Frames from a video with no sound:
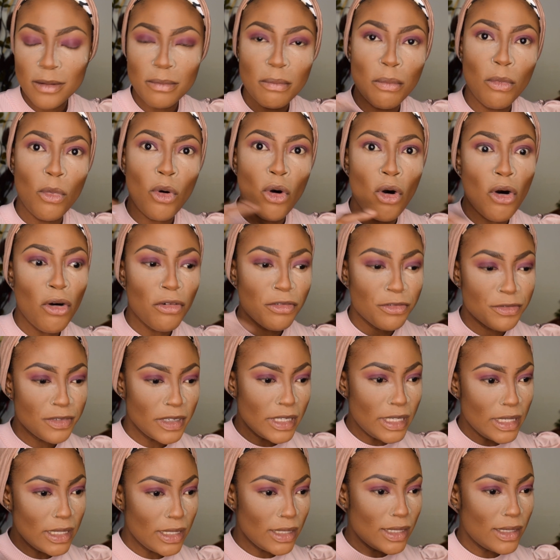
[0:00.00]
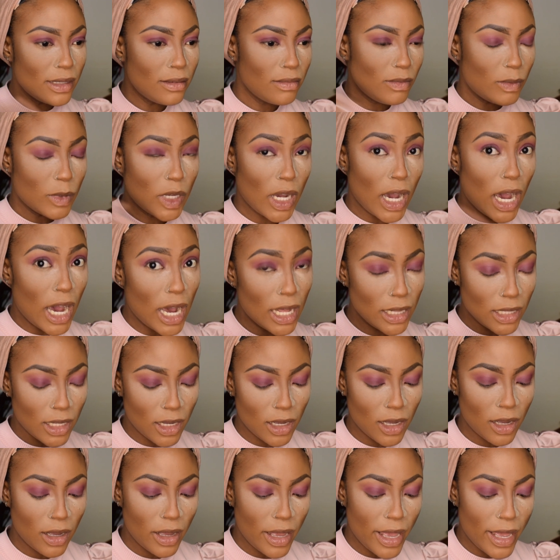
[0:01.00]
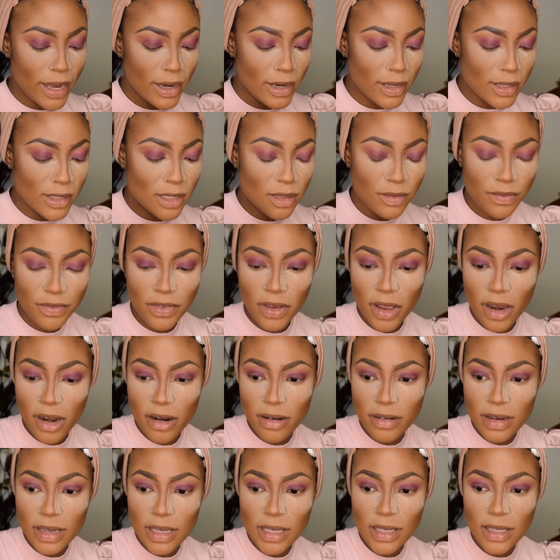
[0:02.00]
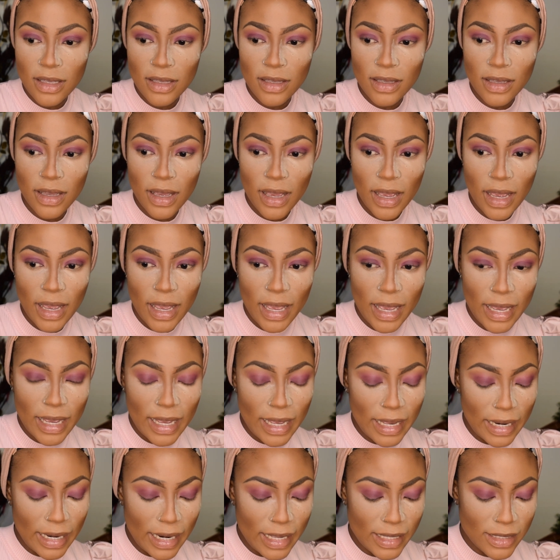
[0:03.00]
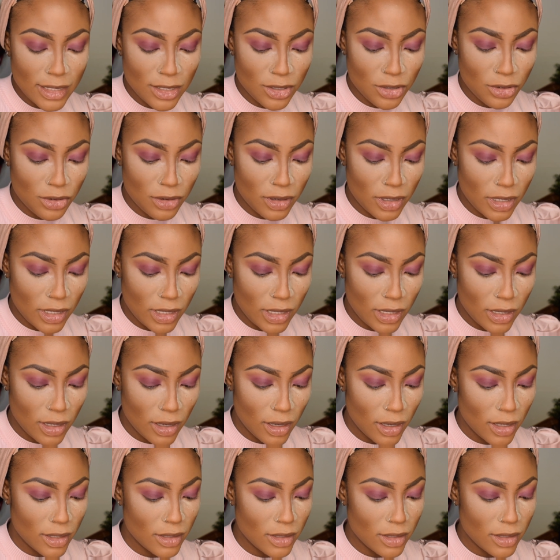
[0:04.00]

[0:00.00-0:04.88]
mauvey color and it's very glittery.